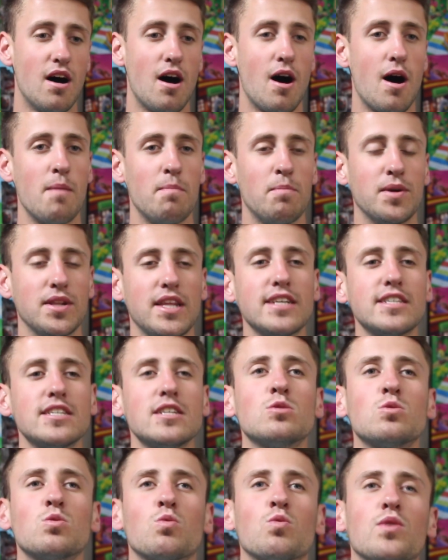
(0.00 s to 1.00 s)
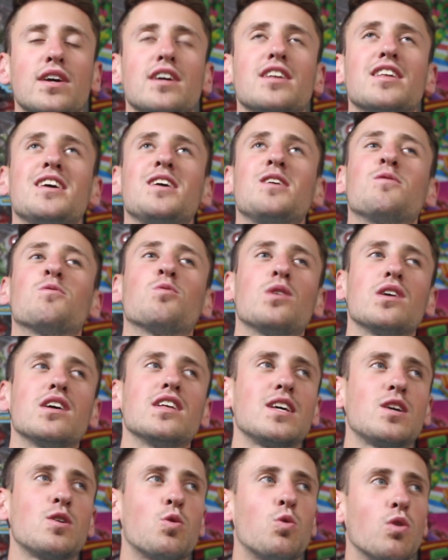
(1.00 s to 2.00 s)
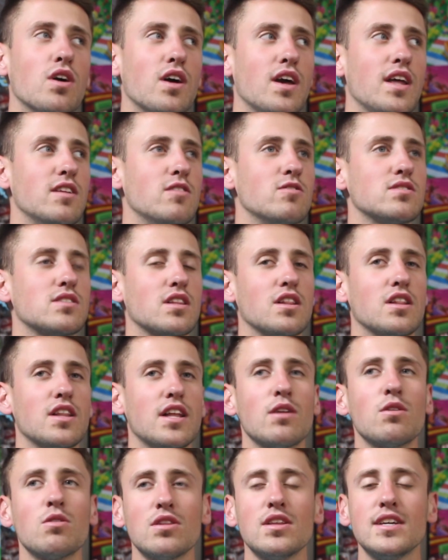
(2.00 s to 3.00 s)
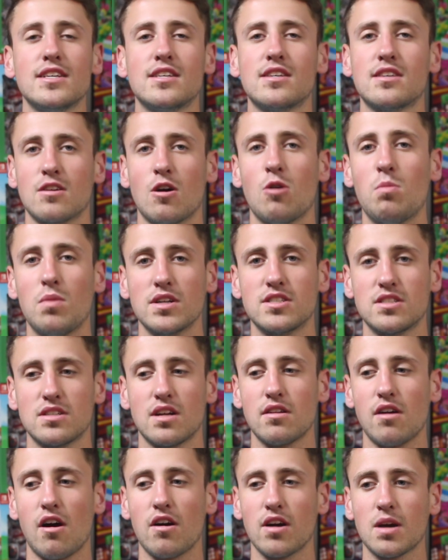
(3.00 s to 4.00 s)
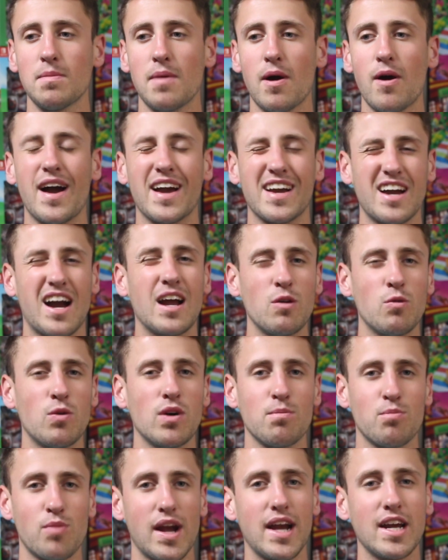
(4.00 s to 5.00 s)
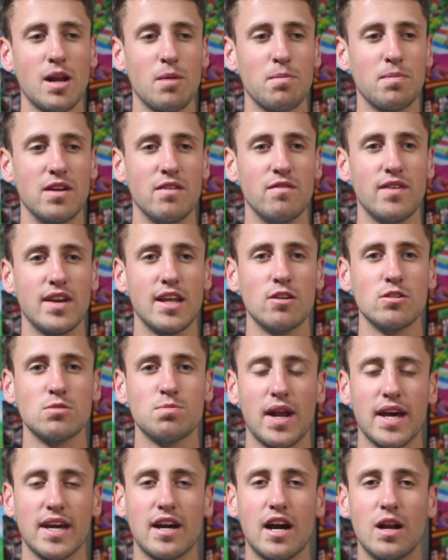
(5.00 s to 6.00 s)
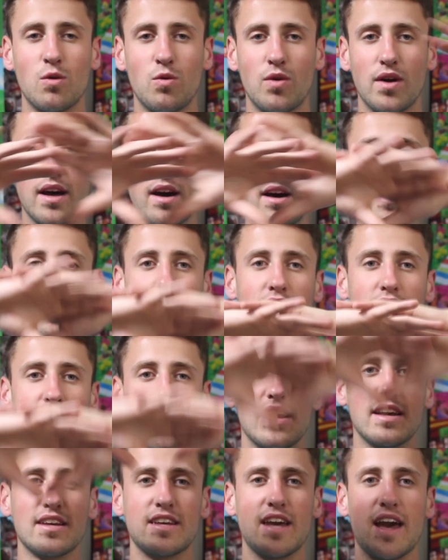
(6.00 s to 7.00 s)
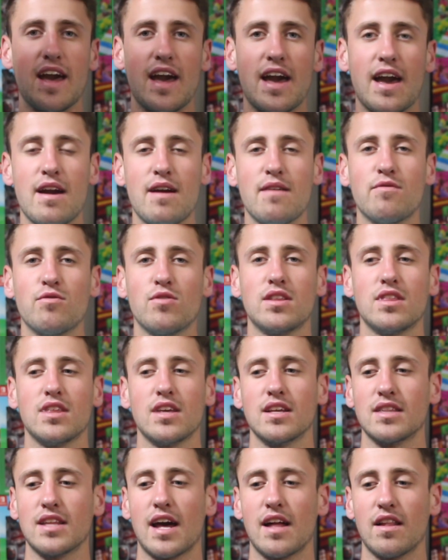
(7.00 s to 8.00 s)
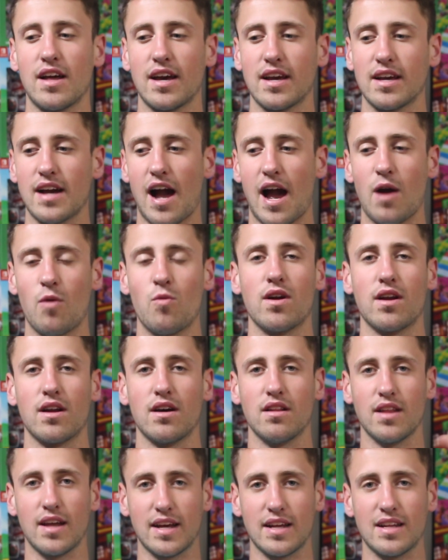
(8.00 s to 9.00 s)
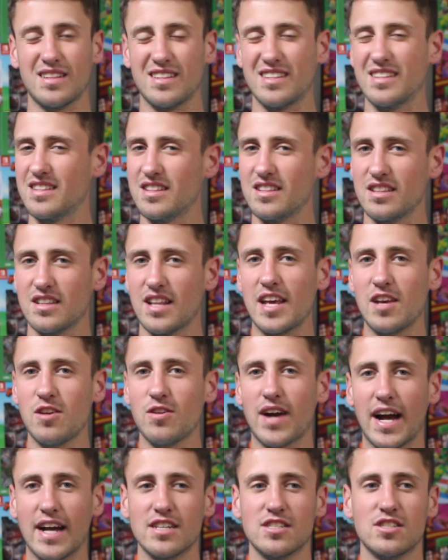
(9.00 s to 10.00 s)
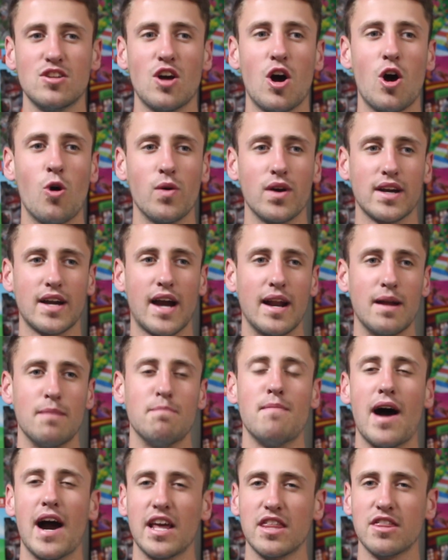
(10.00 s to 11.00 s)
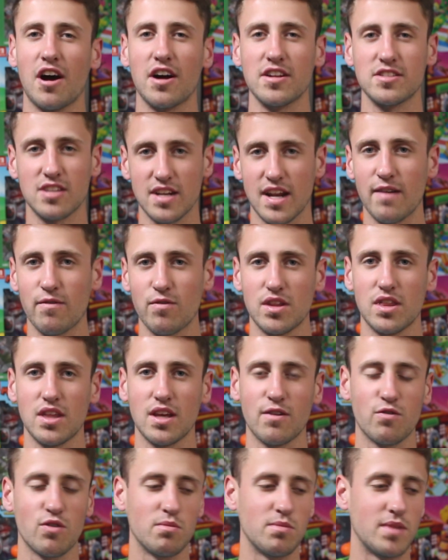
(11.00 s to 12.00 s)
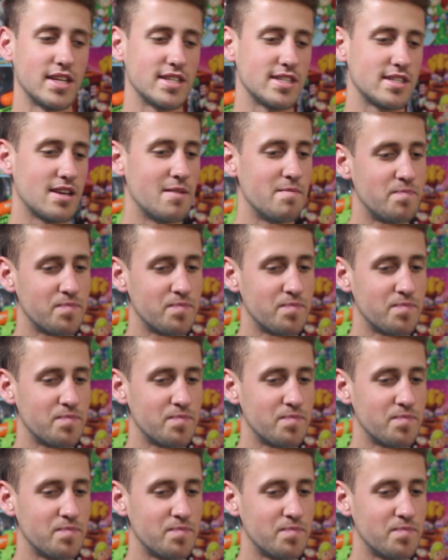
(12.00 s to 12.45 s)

Um, but this is really, really cool, and there's literally so much to talk about. I kind of want to break it up into videos, but I kind of want to get everything that, like, I want to, like, let you guys know and kind of my thoughts on everything from this.